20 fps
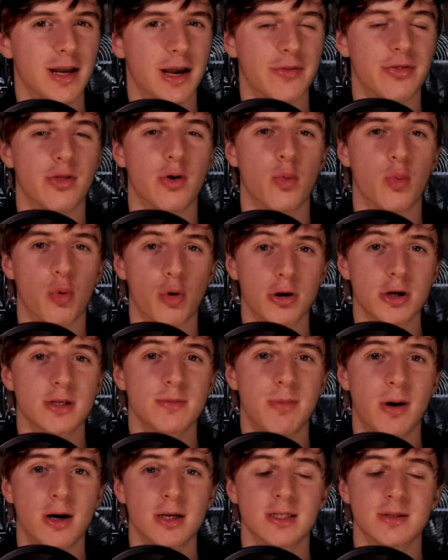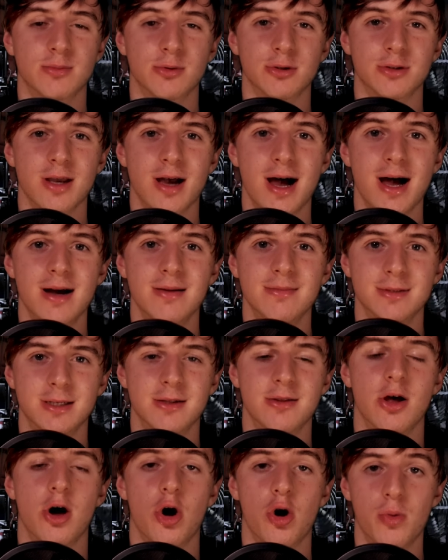at the worst possible times in
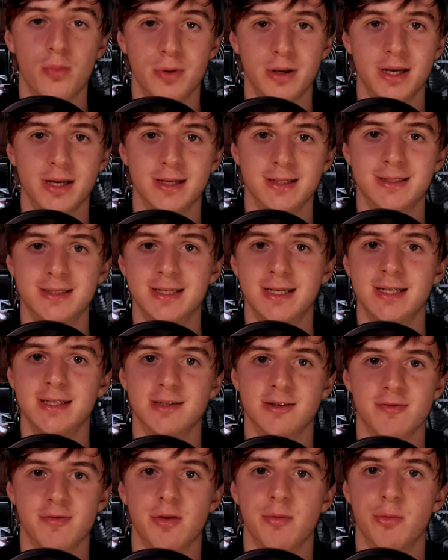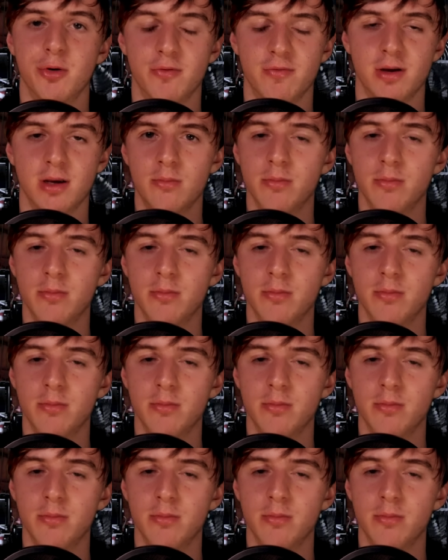the opening scenes of the movie.